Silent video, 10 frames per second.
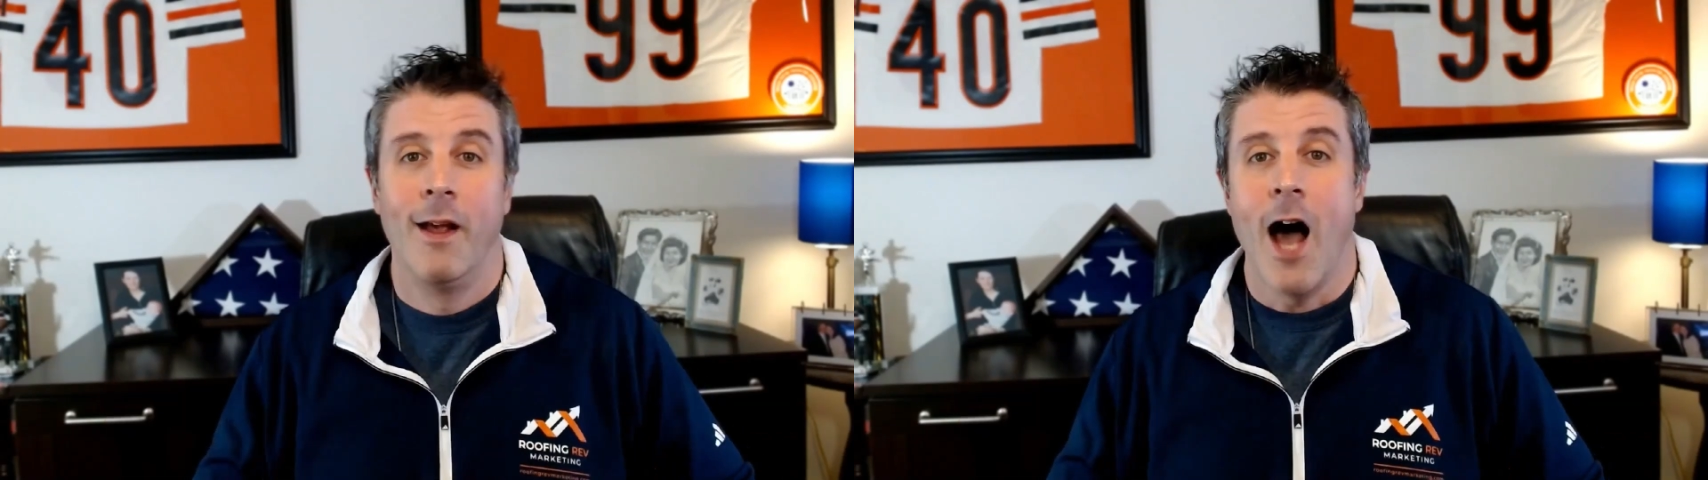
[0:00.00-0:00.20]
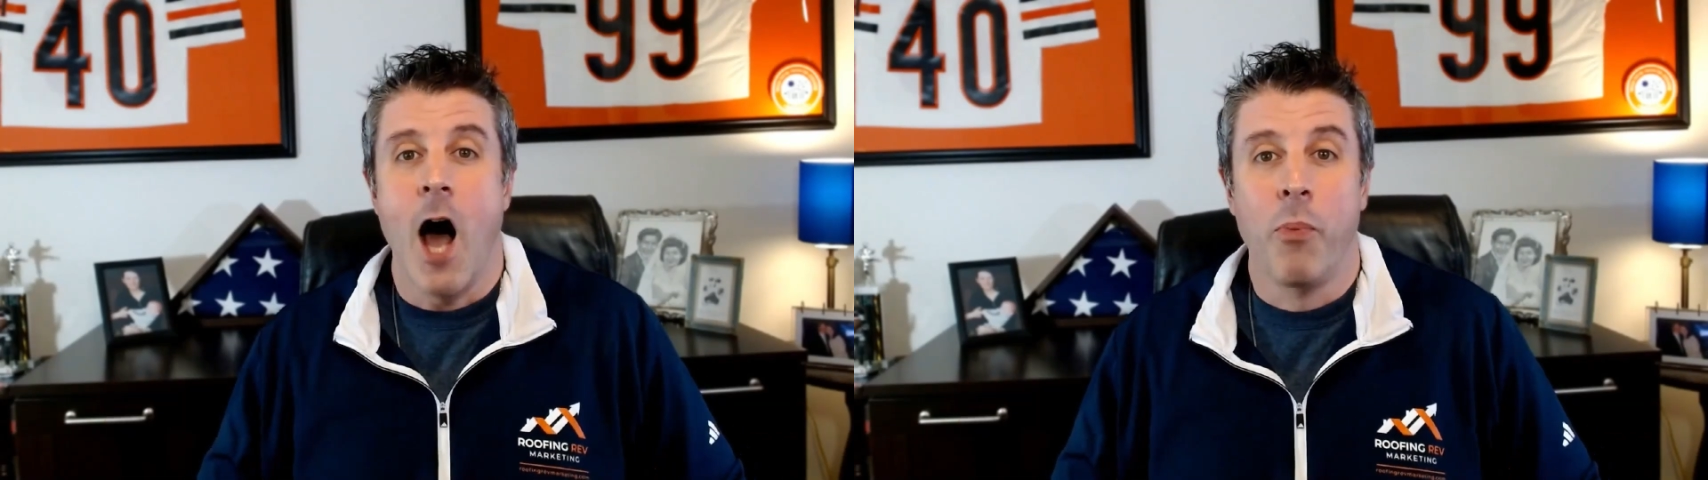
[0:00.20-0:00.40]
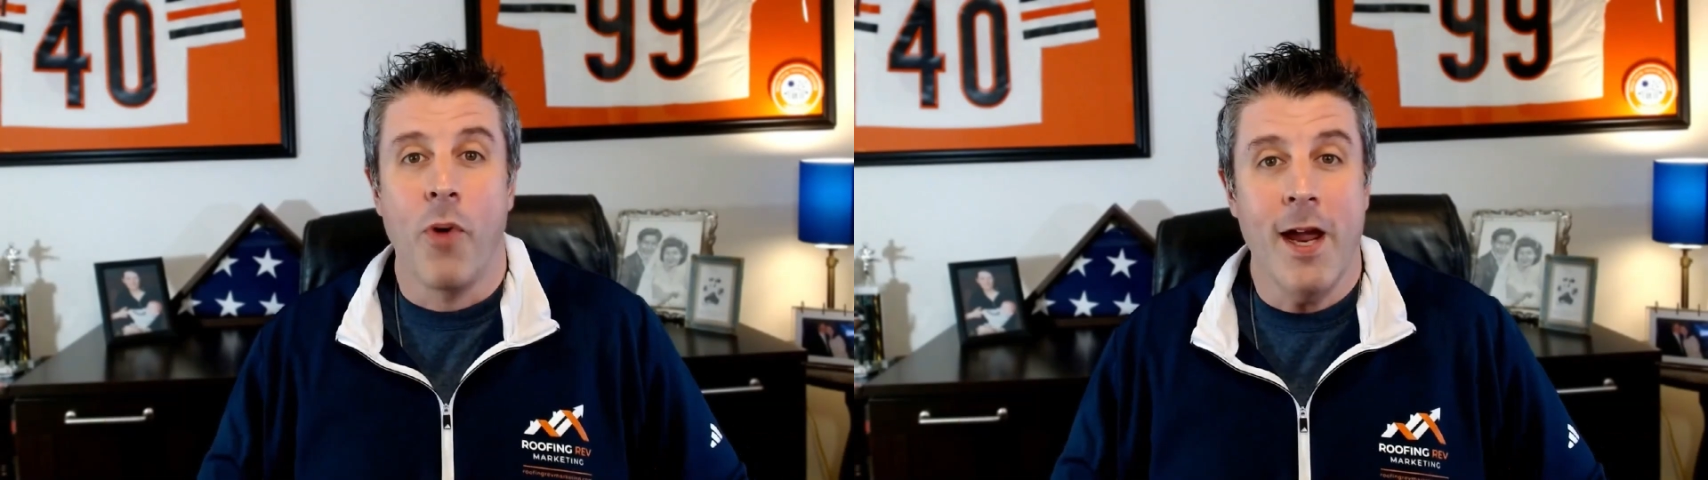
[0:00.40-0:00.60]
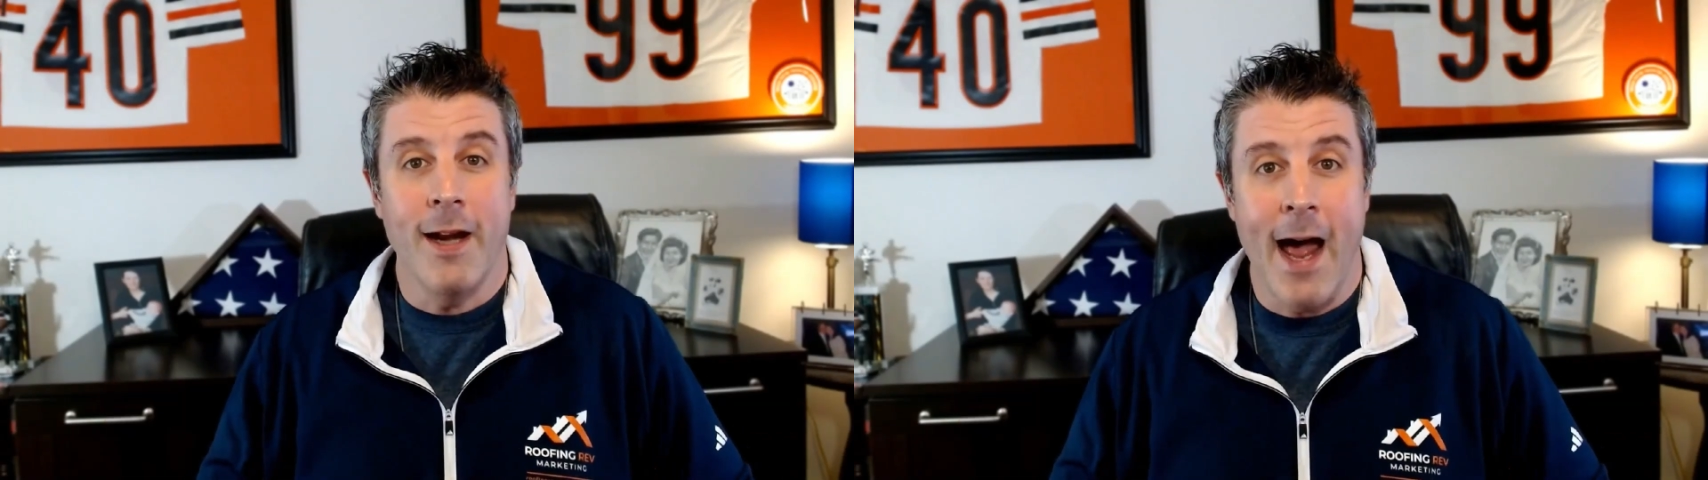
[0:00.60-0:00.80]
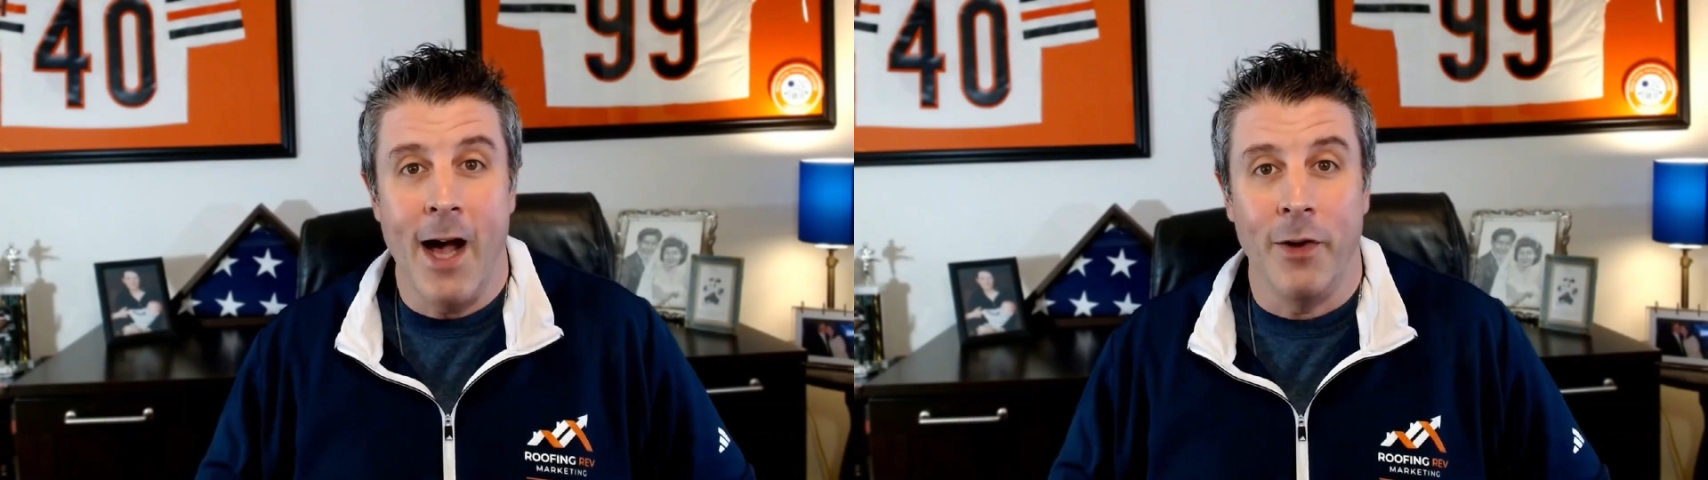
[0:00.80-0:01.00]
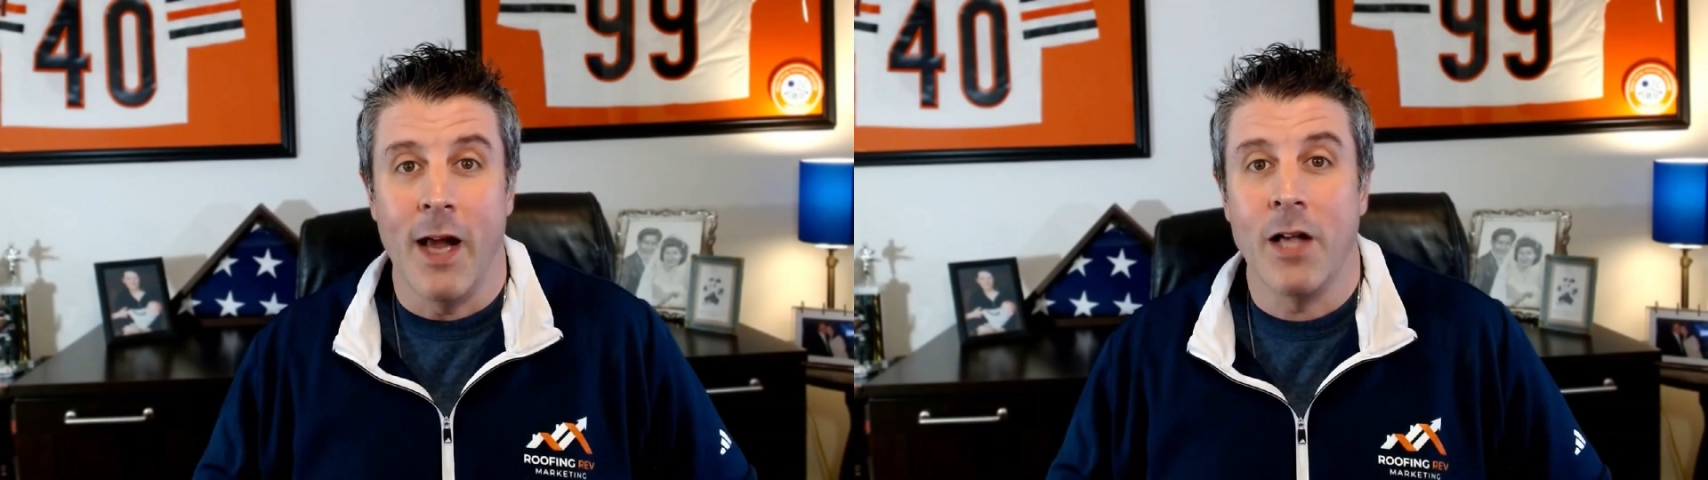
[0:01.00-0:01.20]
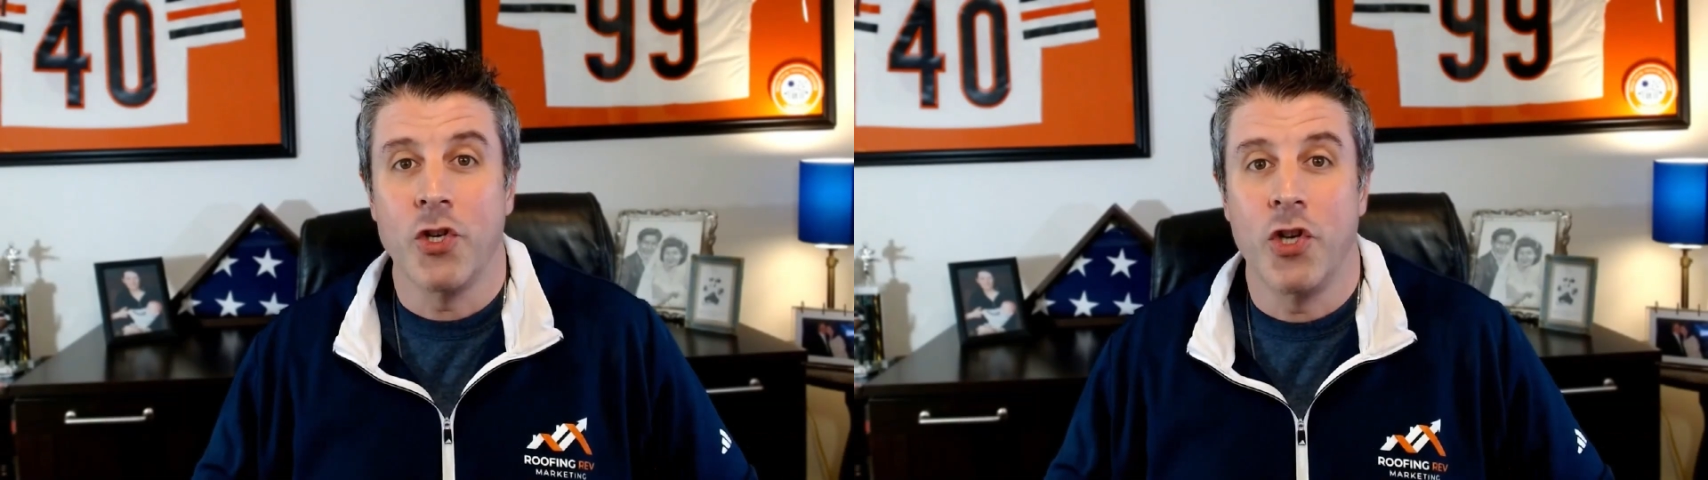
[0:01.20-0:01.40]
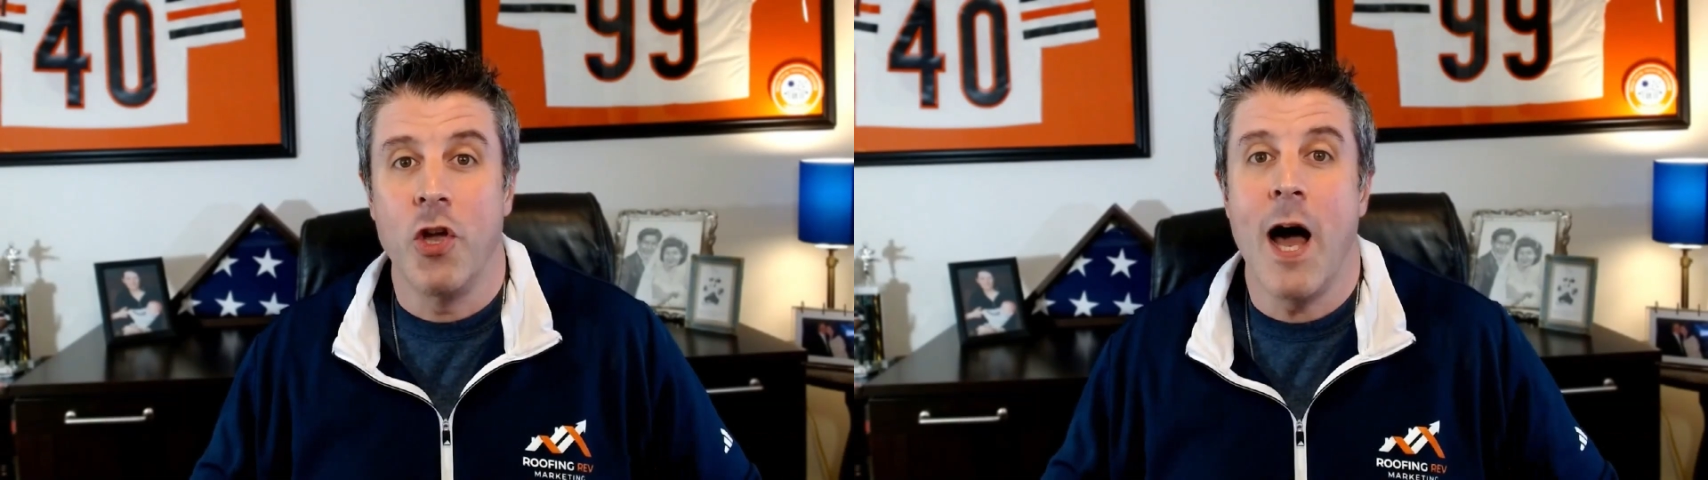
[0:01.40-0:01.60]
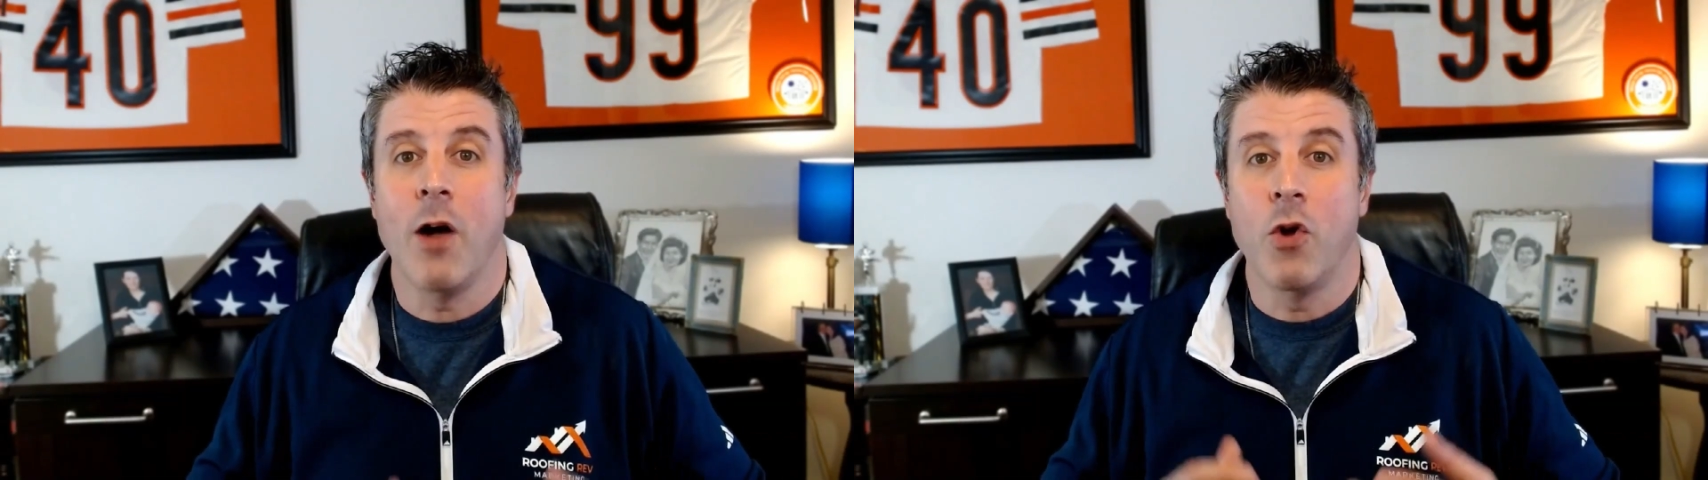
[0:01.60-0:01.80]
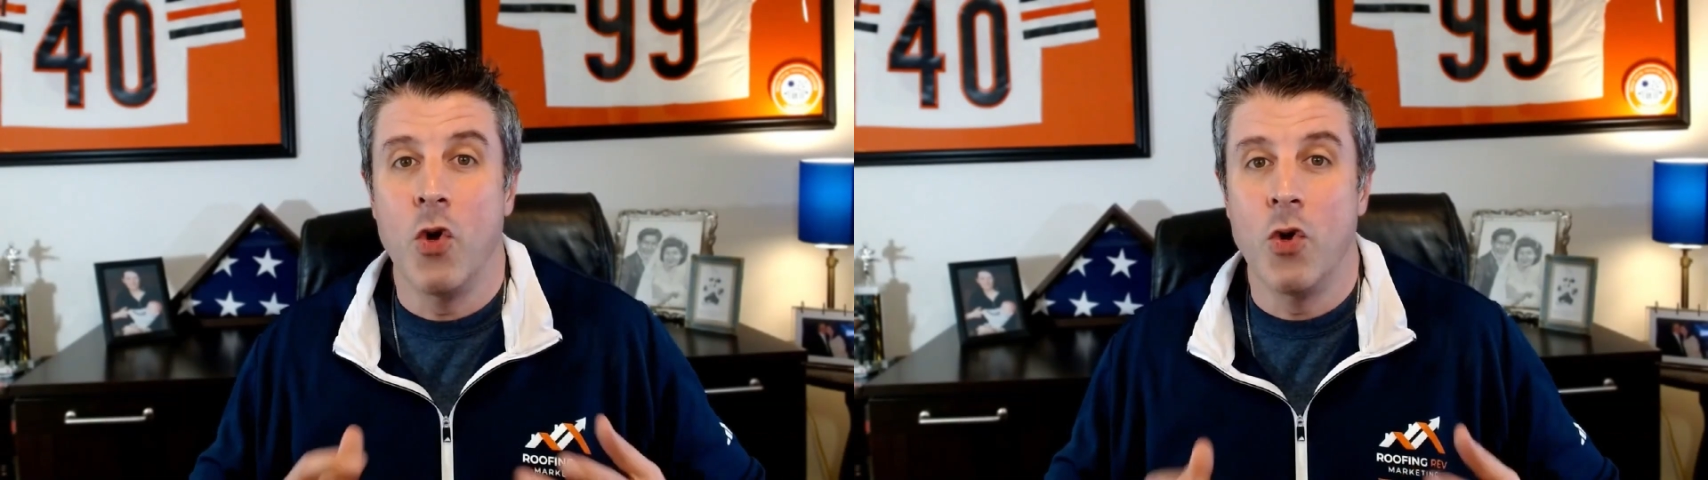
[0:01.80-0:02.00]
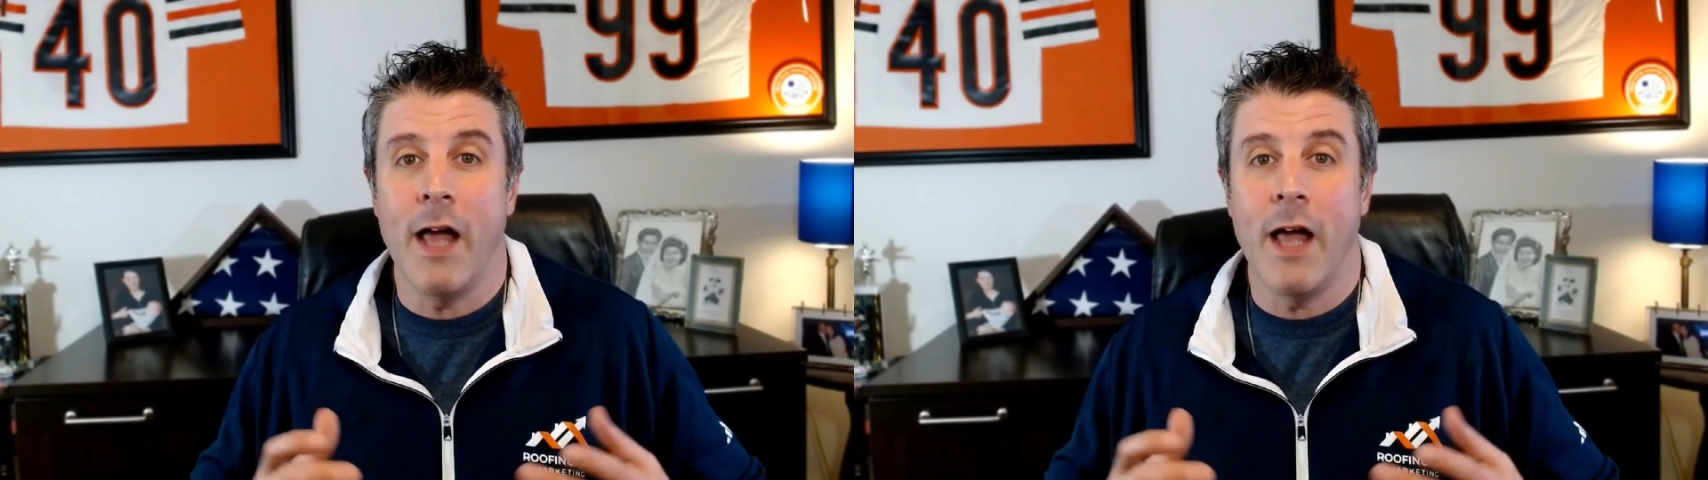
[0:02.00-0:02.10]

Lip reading: I'll break it down. I'll show you how Google